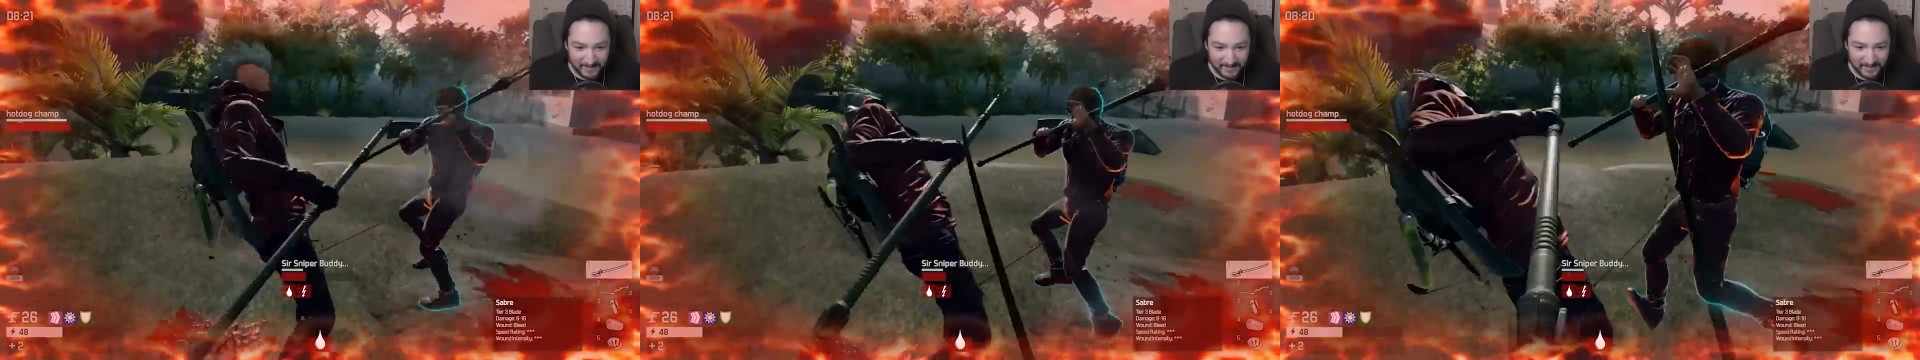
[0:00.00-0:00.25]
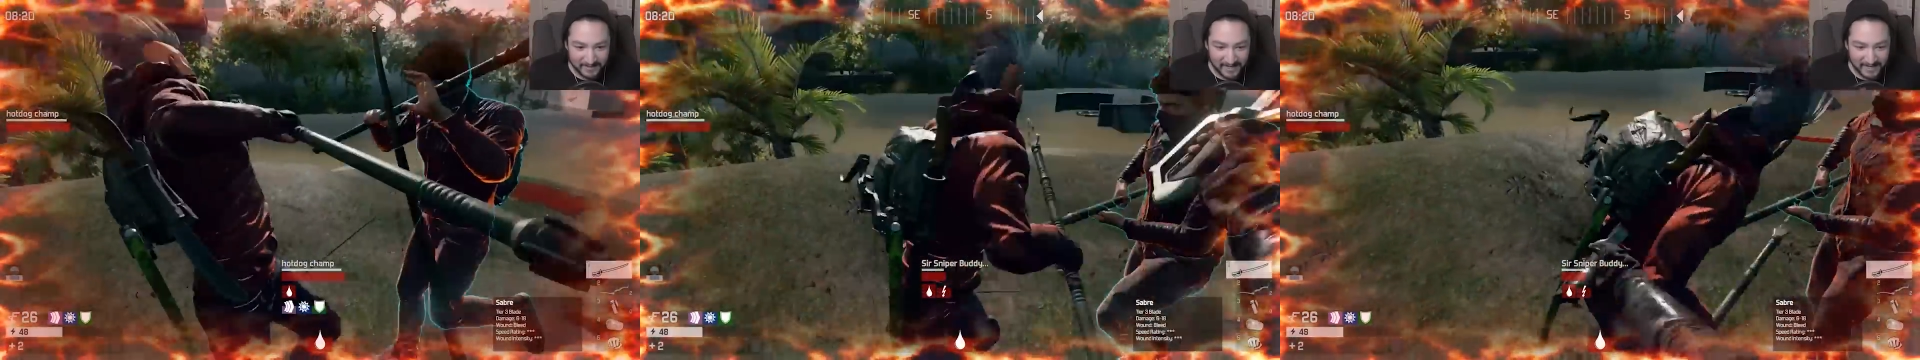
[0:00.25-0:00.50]

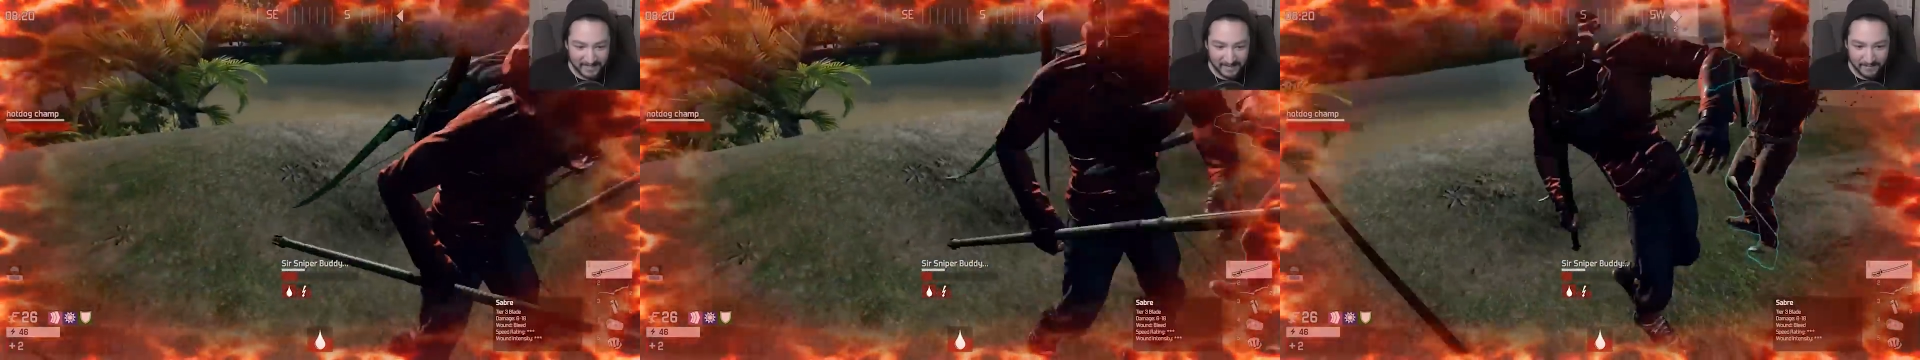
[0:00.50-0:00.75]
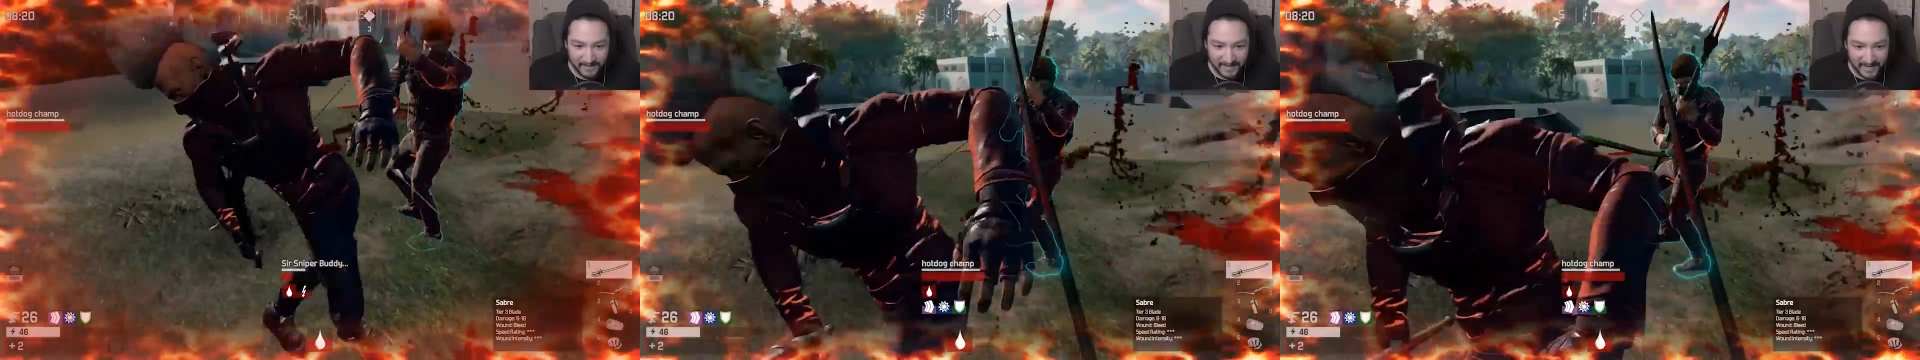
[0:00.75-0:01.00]
This guy's
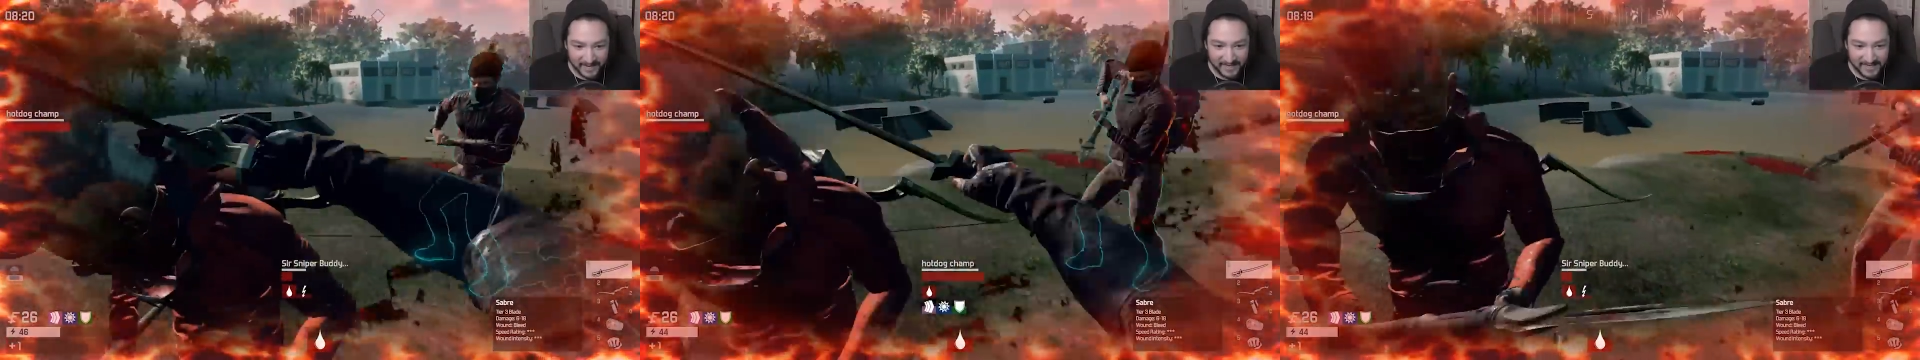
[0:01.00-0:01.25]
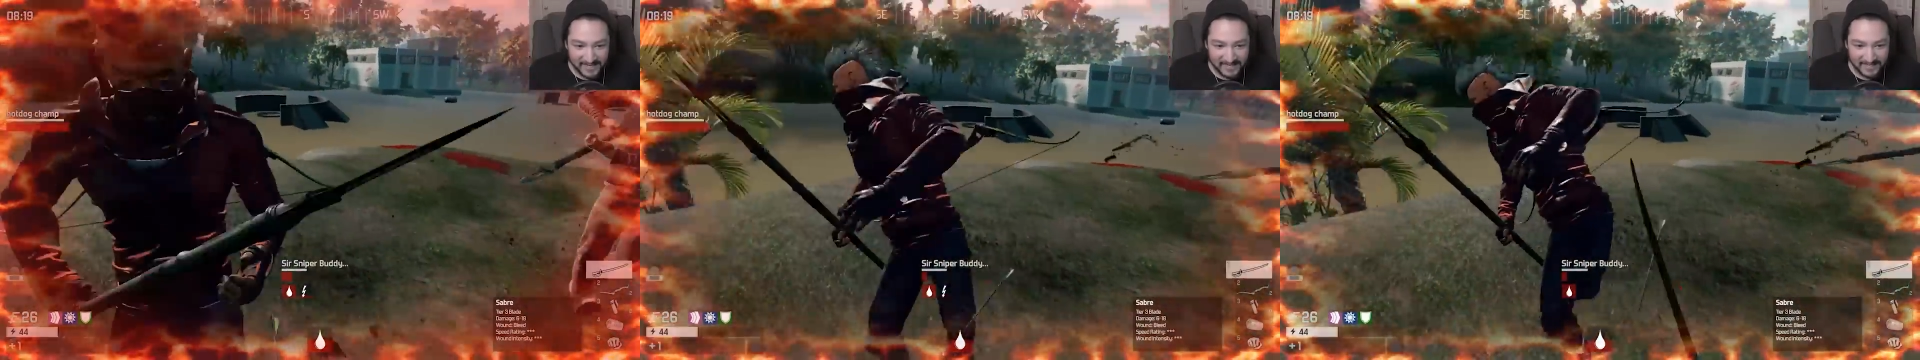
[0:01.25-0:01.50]
gonna be dead.
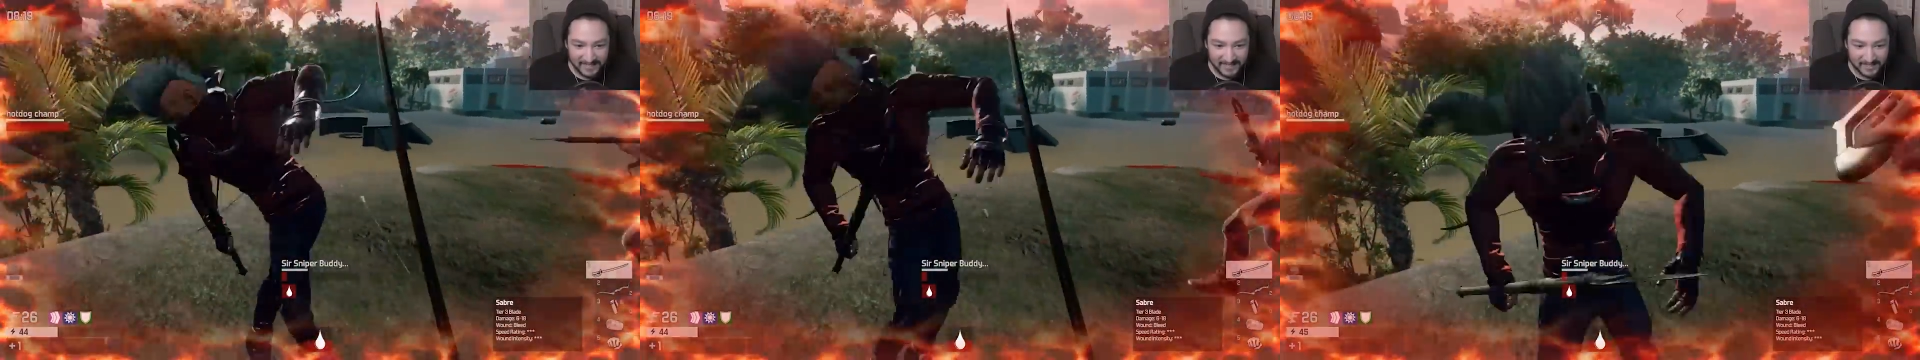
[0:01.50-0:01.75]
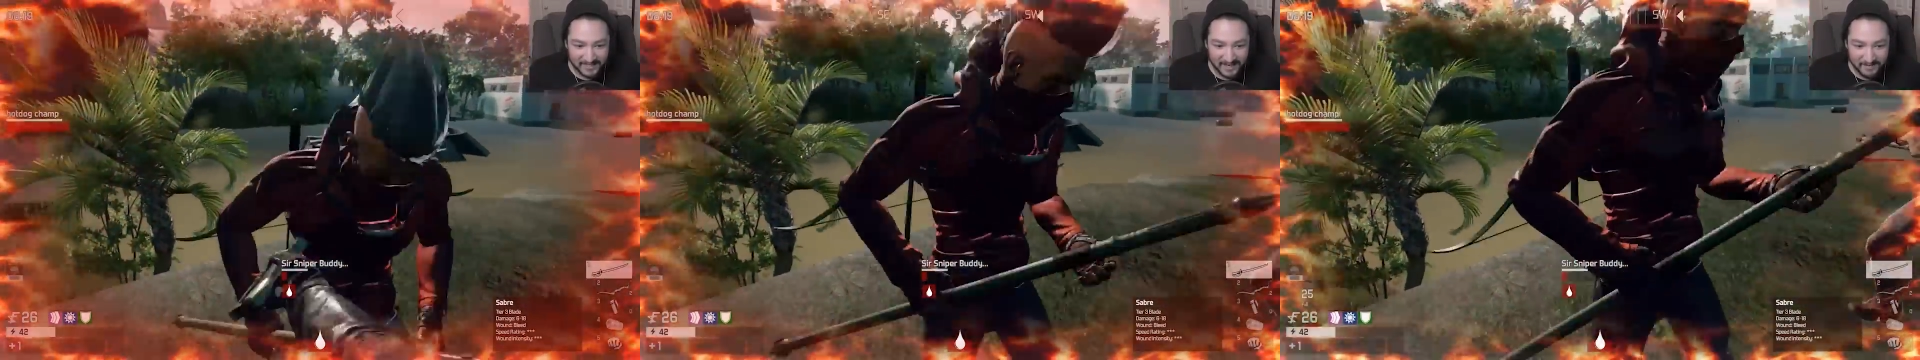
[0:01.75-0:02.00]

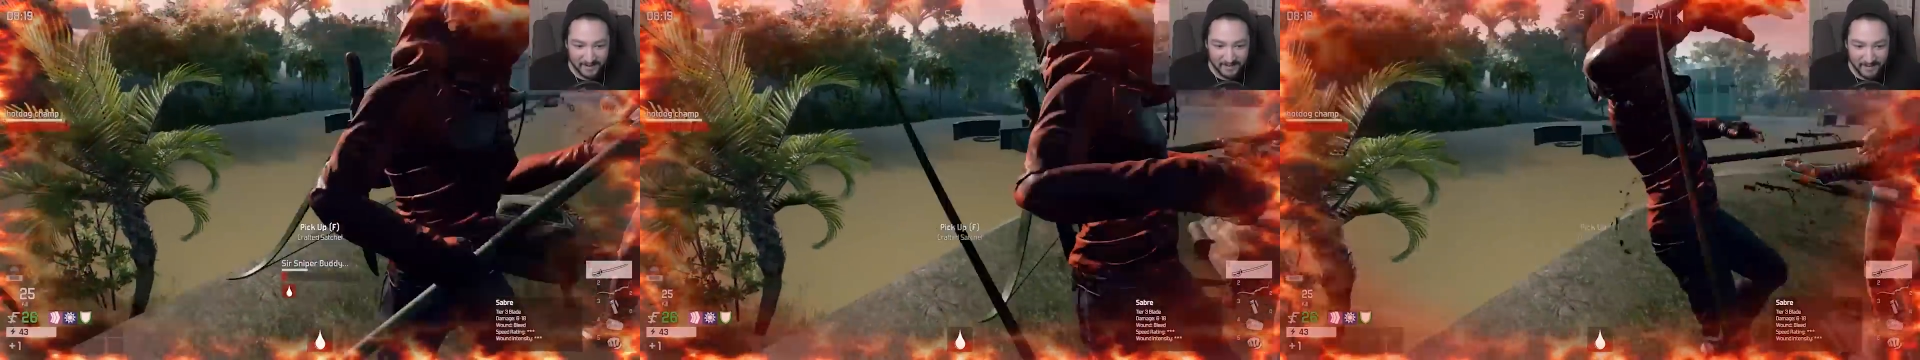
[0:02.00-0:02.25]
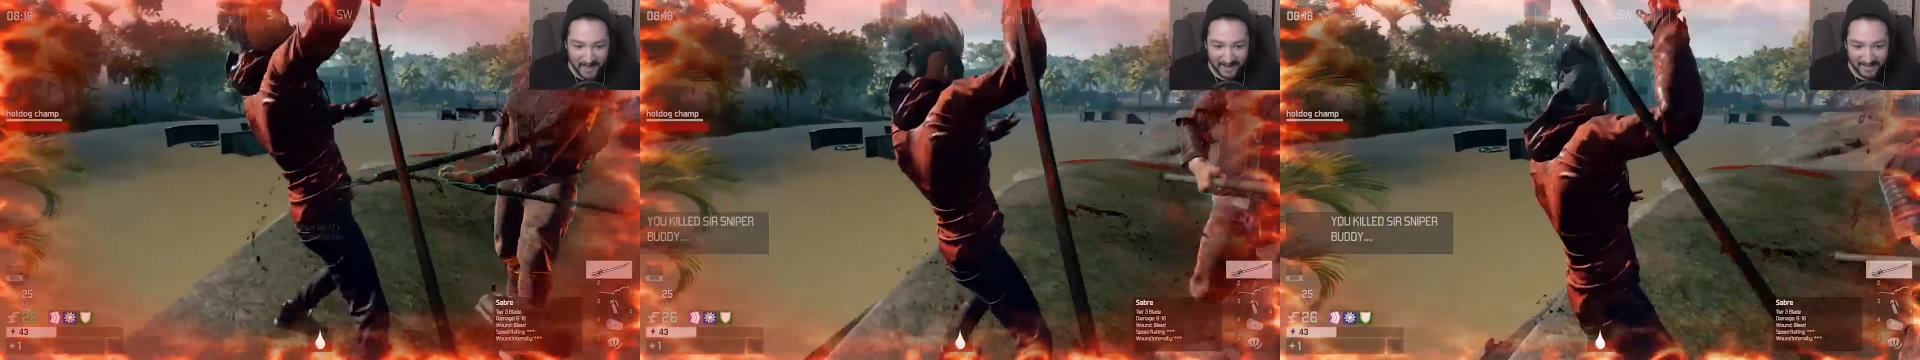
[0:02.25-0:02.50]
Just get him in the
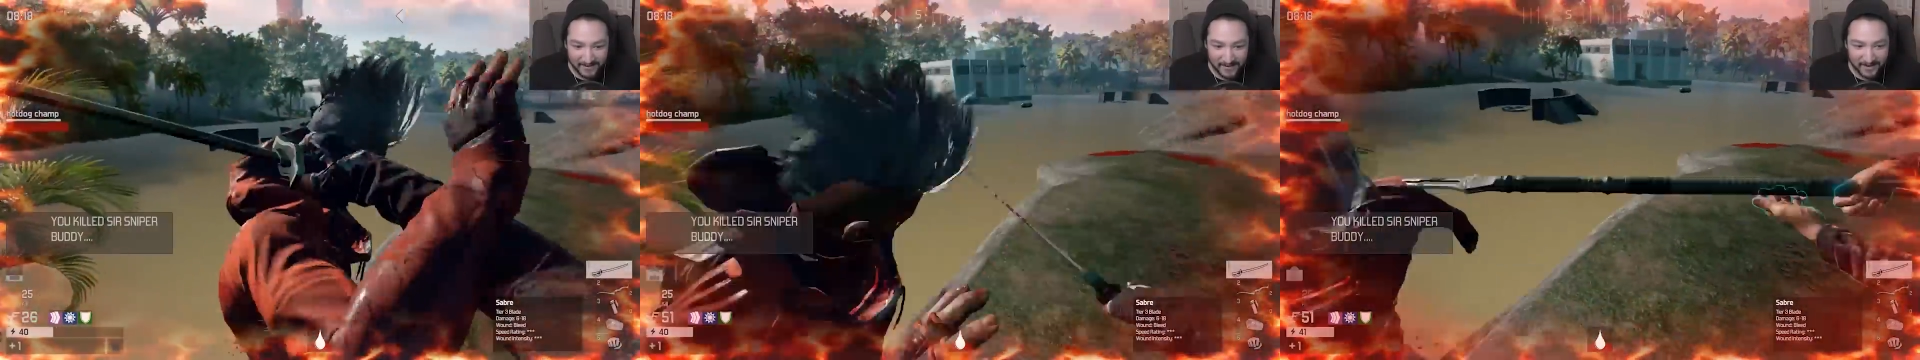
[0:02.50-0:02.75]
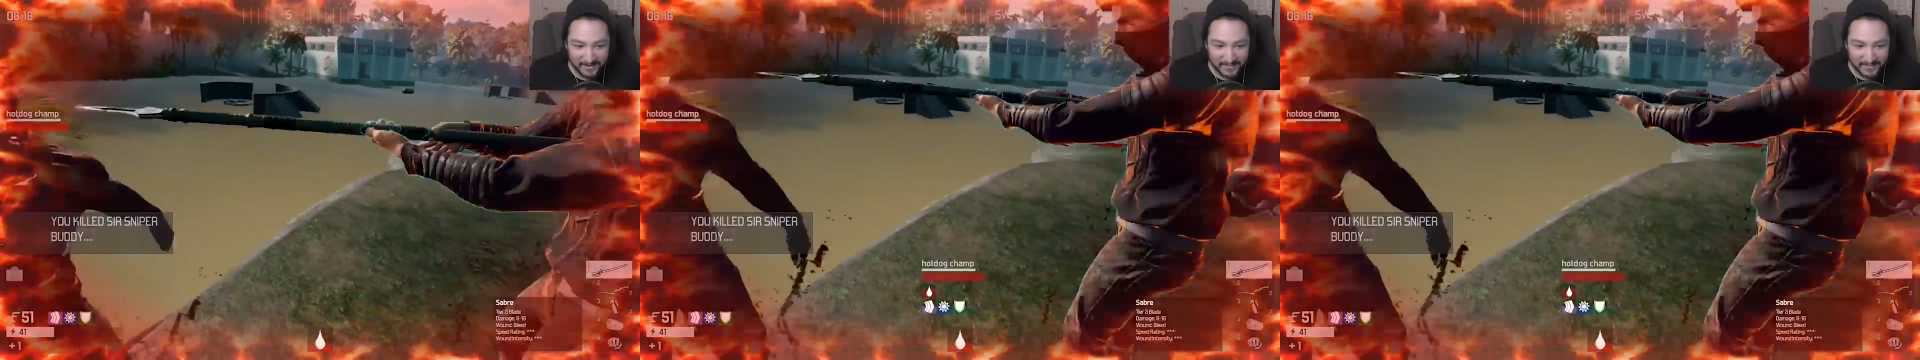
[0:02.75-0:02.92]
back. There we go.